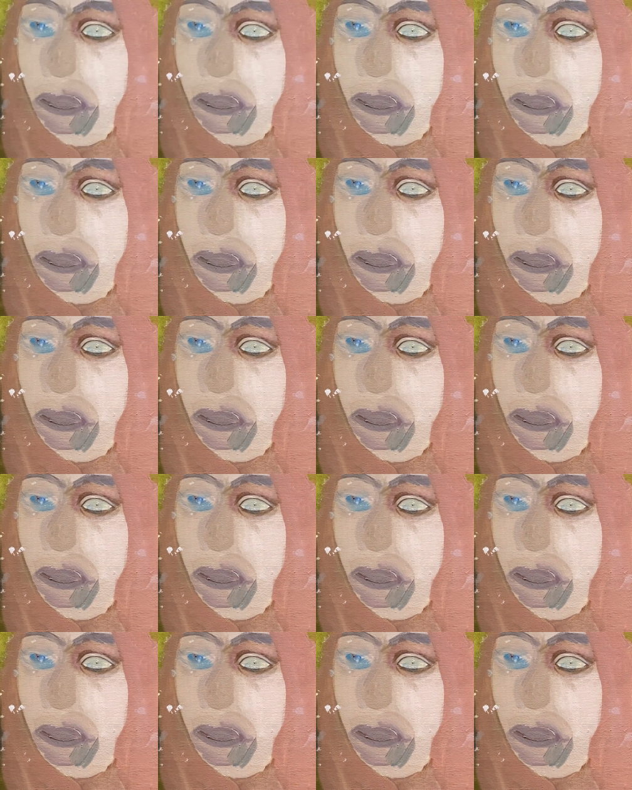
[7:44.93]

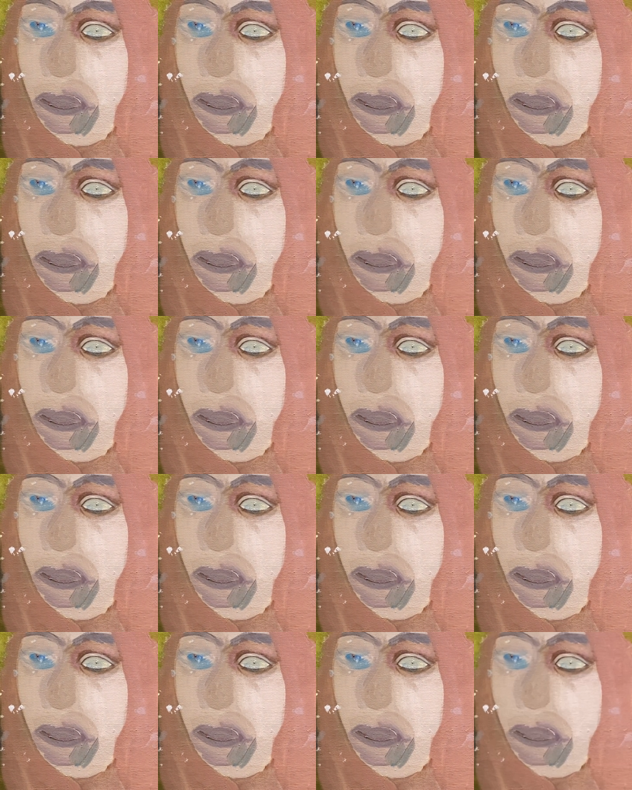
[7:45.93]
Uh, looks like the other
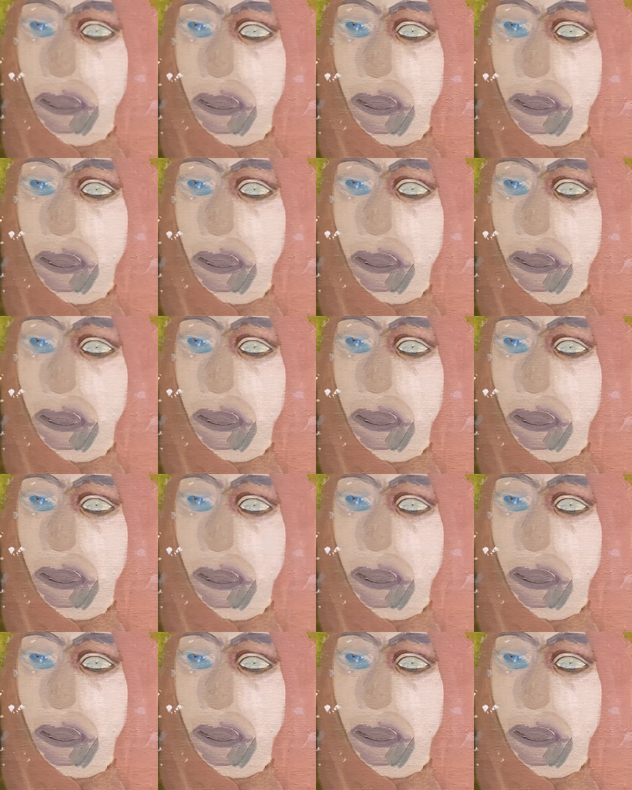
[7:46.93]
one's blue. I still go
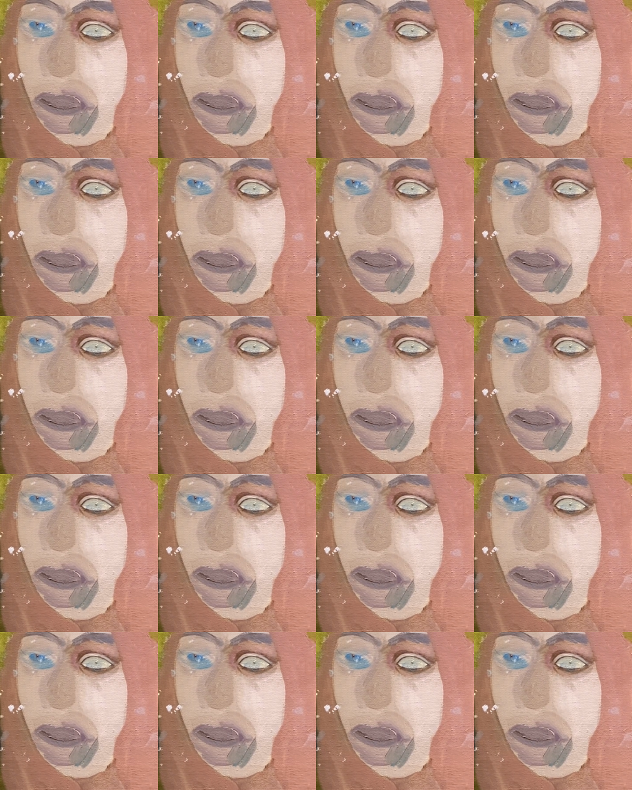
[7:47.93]
blue.